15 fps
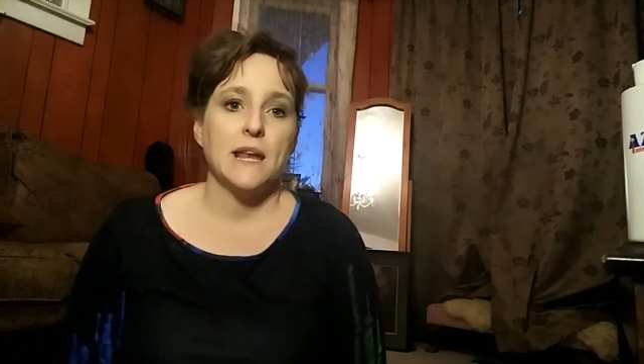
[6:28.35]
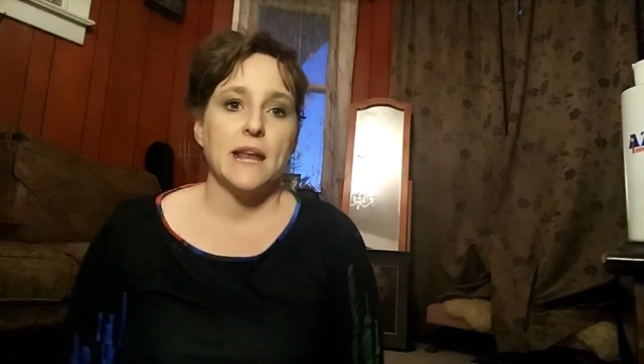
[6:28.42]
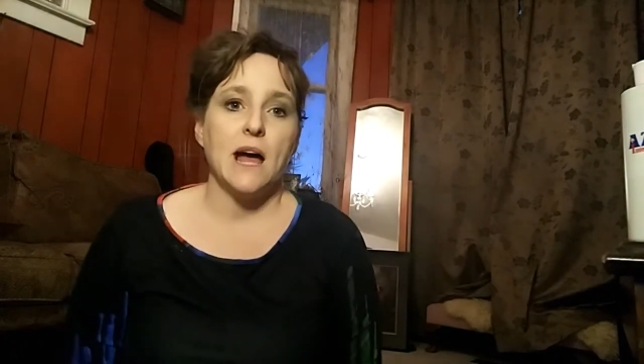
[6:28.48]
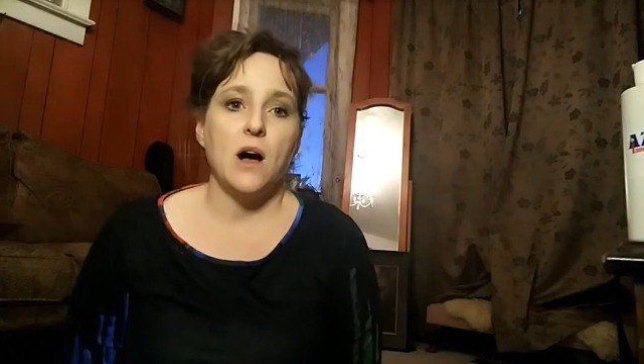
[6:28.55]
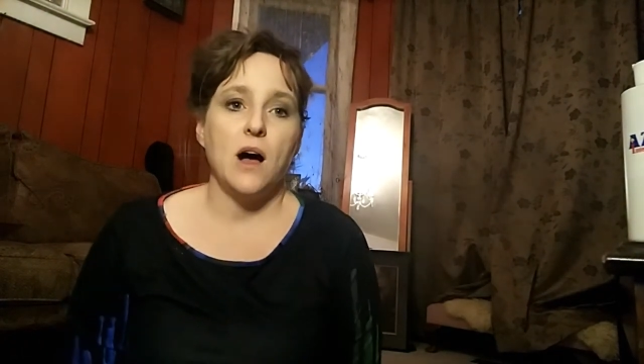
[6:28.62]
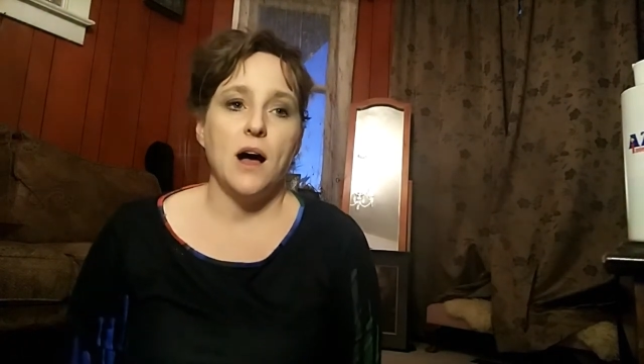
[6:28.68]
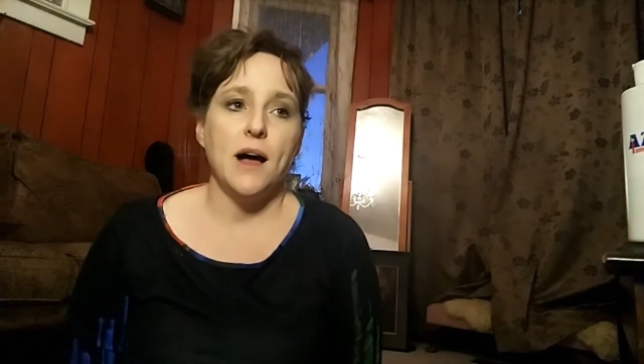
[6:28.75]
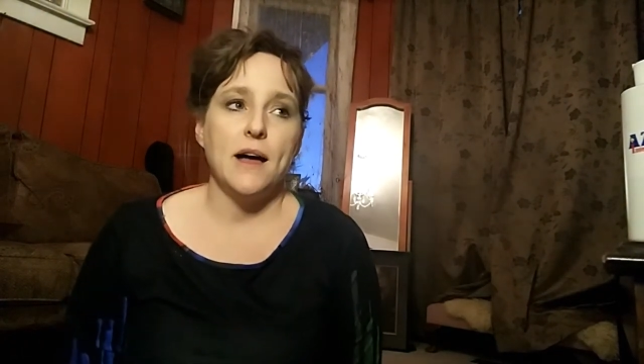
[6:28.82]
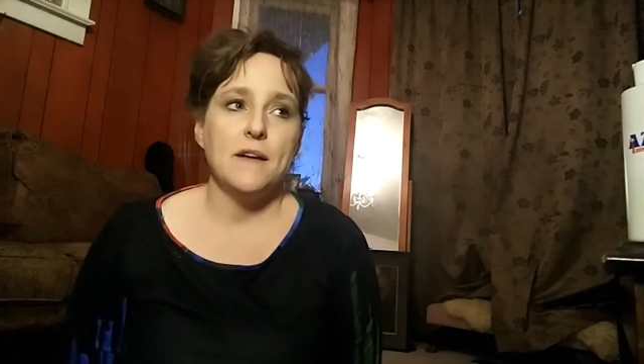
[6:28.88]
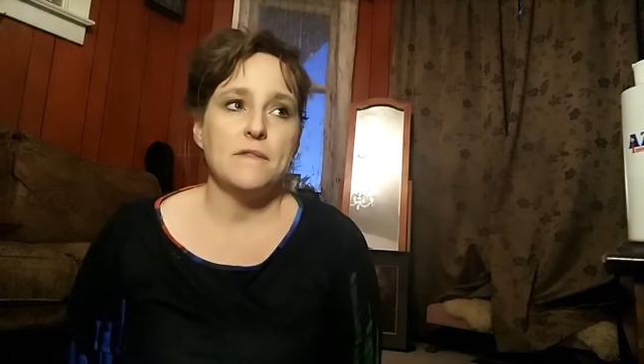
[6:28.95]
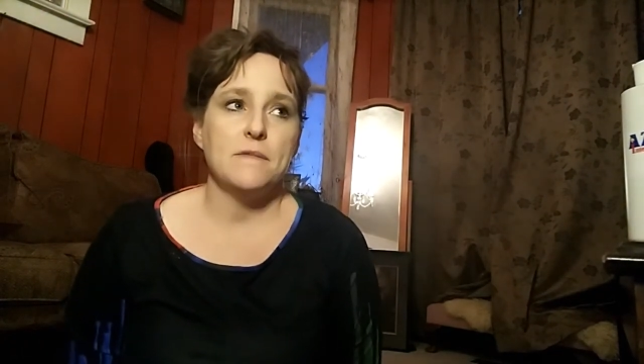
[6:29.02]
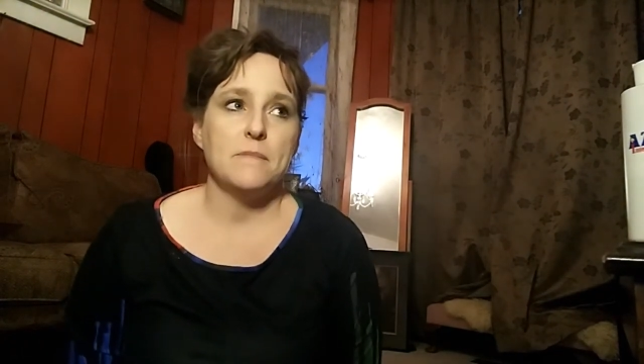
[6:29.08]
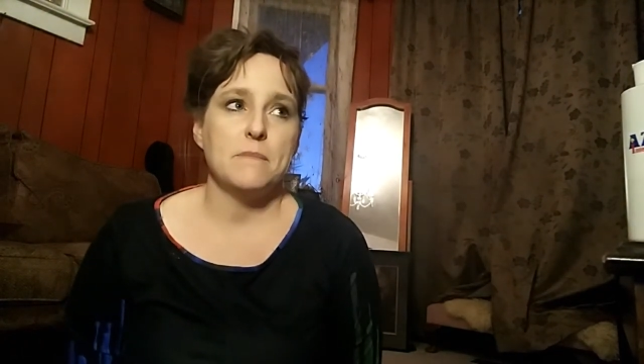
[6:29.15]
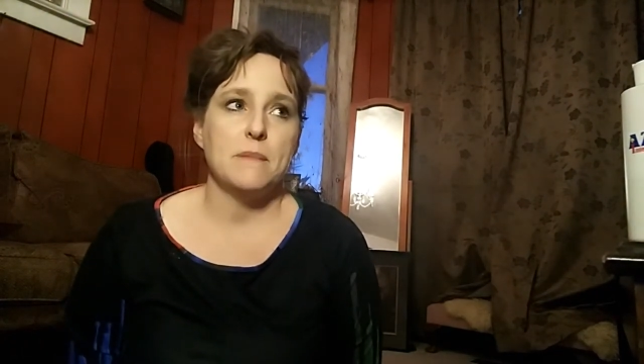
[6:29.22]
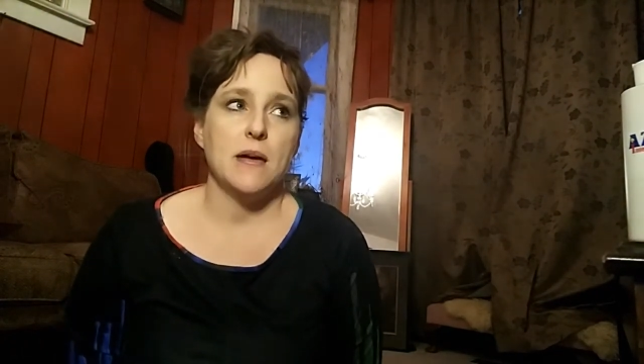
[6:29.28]
Now
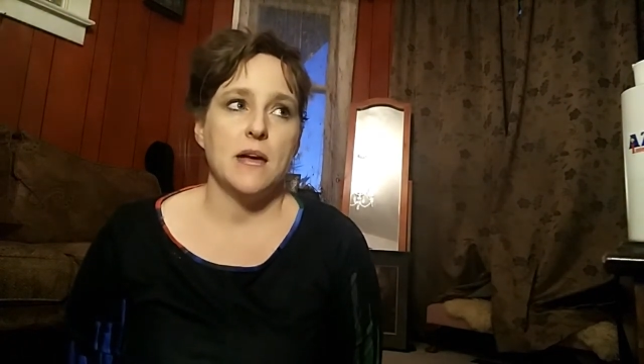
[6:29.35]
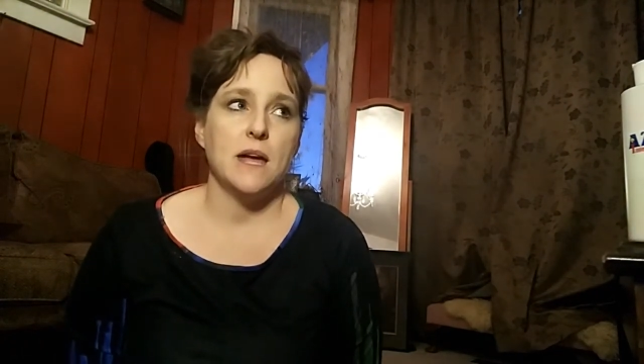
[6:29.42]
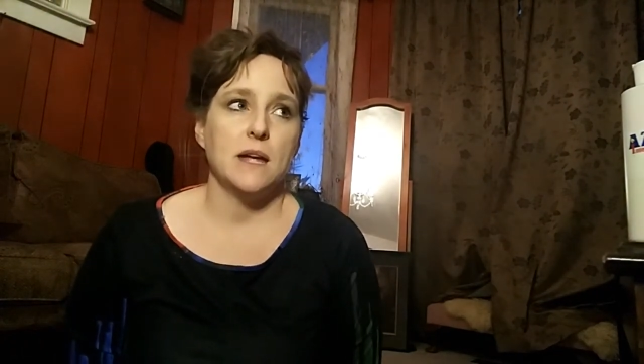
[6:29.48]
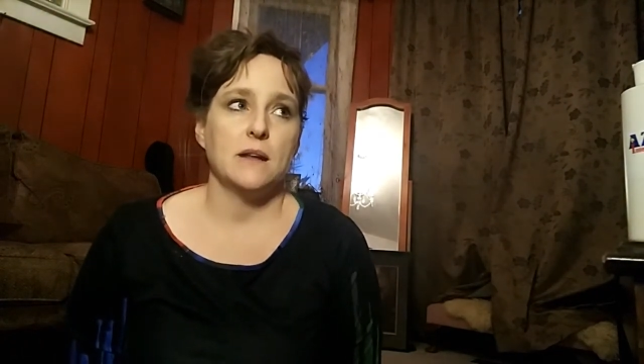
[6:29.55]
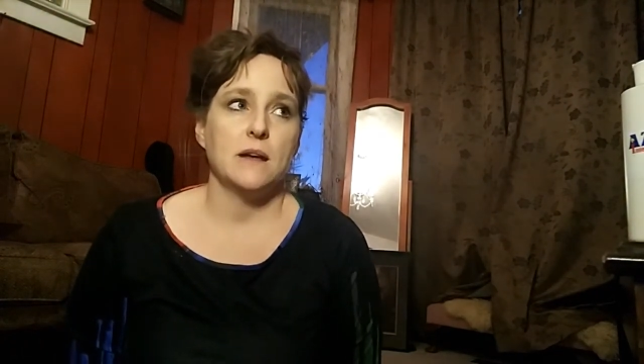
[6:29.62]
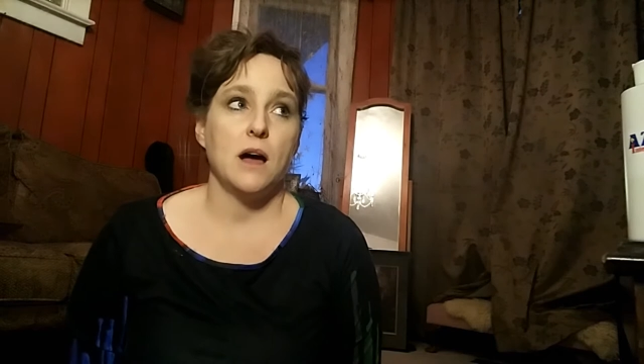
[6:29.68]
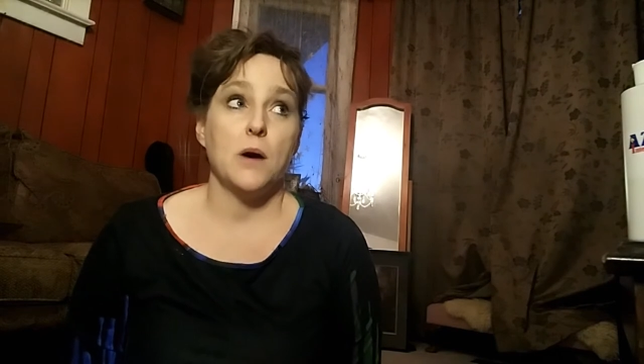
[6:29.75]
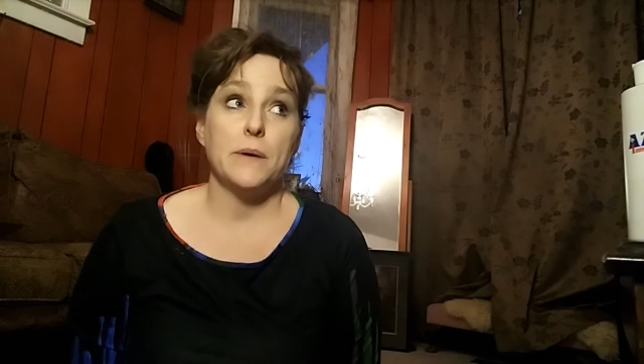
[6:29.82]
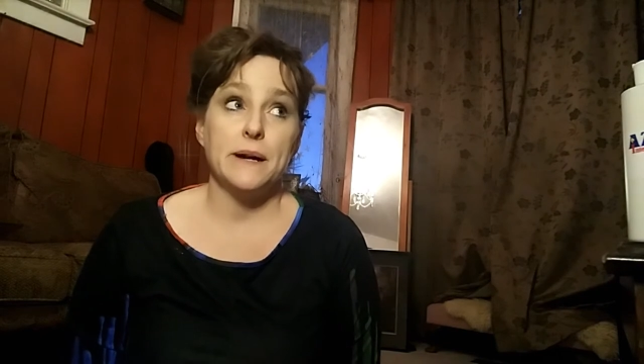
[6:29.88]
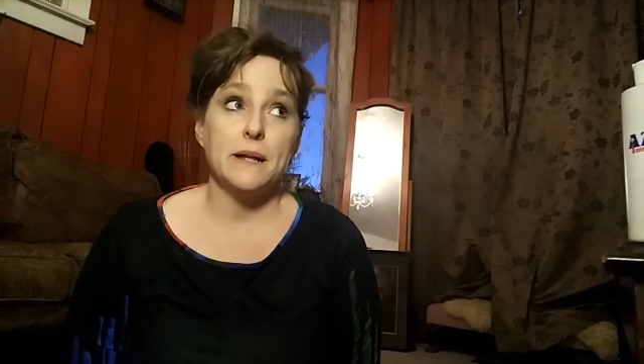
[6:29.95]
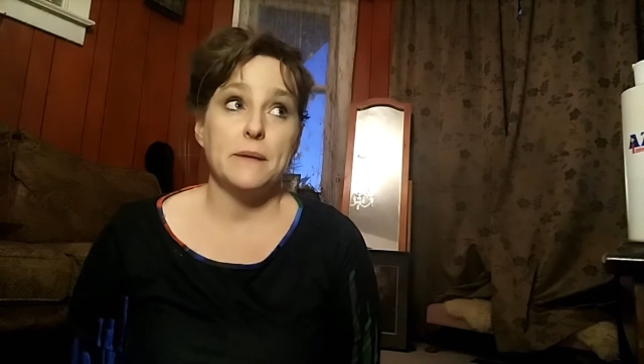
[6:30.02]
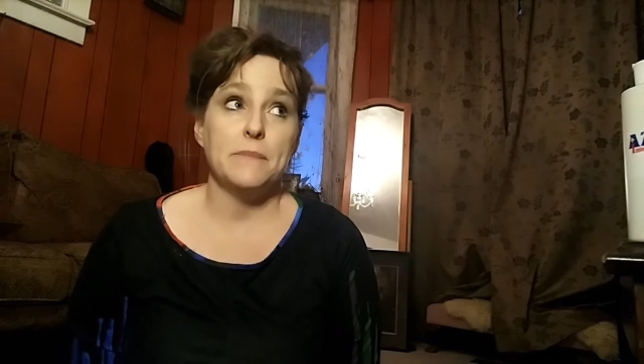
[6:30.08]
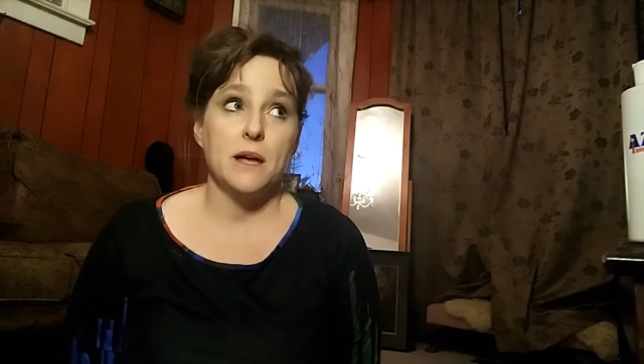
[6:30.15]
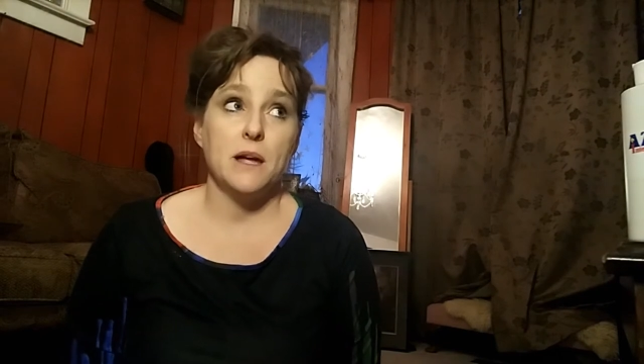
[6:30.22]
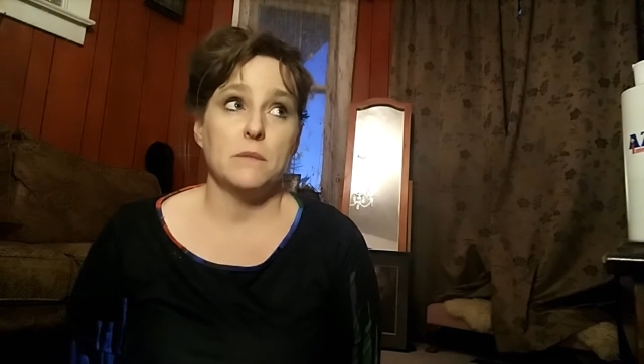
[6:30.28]
I've made
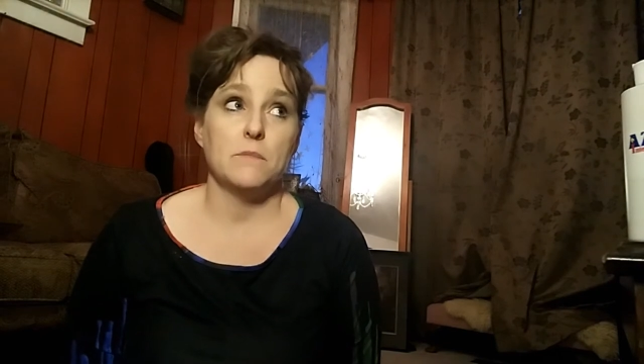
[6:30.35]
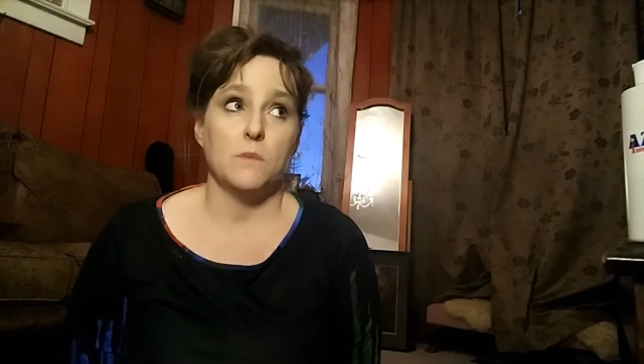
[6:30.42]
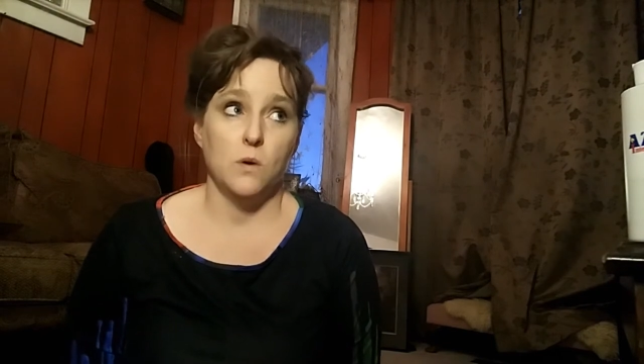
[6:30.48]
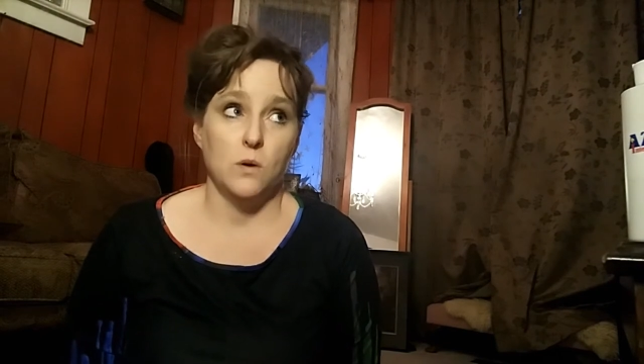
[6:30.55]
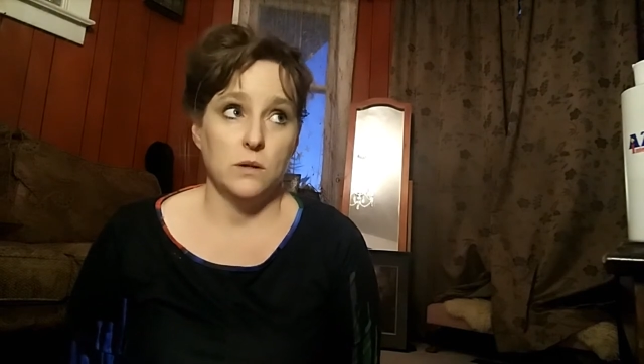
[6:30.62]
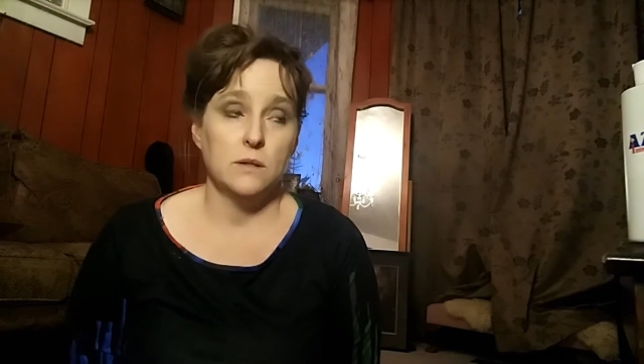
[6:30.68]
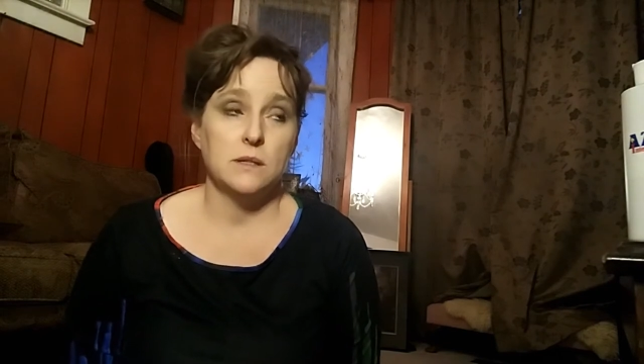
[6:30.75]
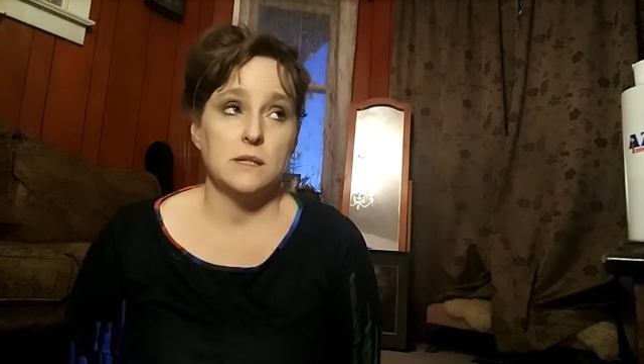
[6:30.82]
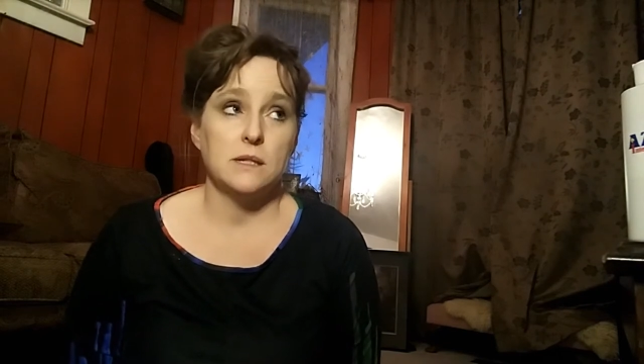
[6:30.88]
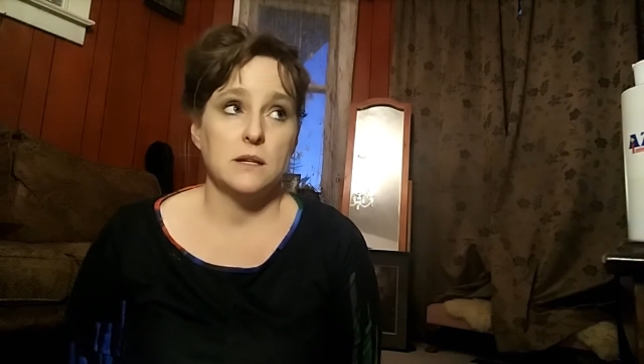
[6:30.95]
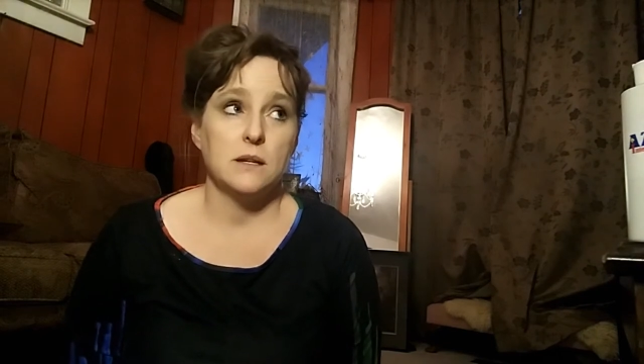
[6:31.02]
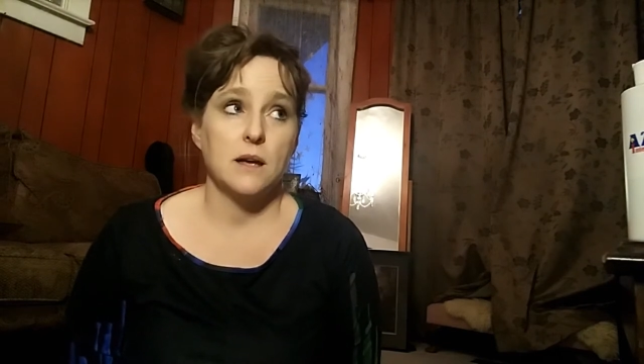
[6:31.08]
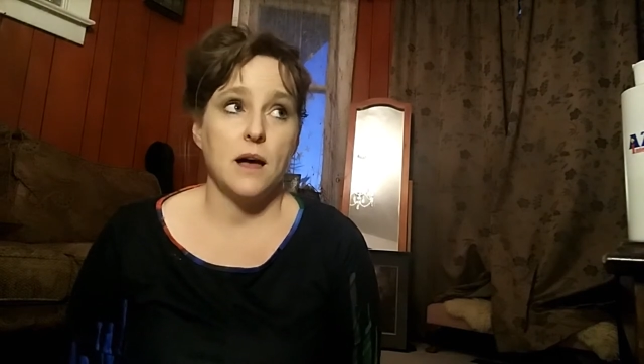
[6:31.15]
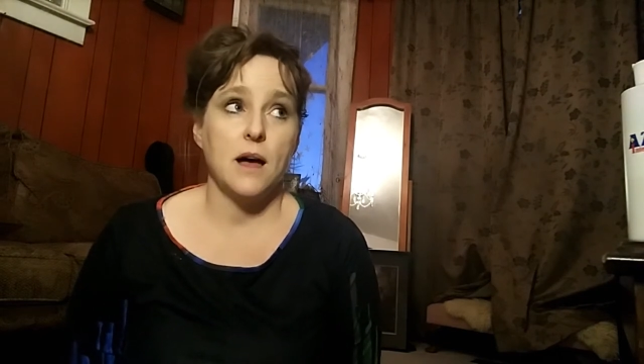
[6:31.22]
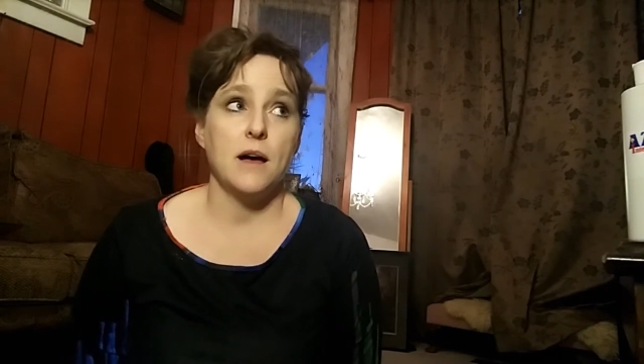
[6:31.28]
already made molds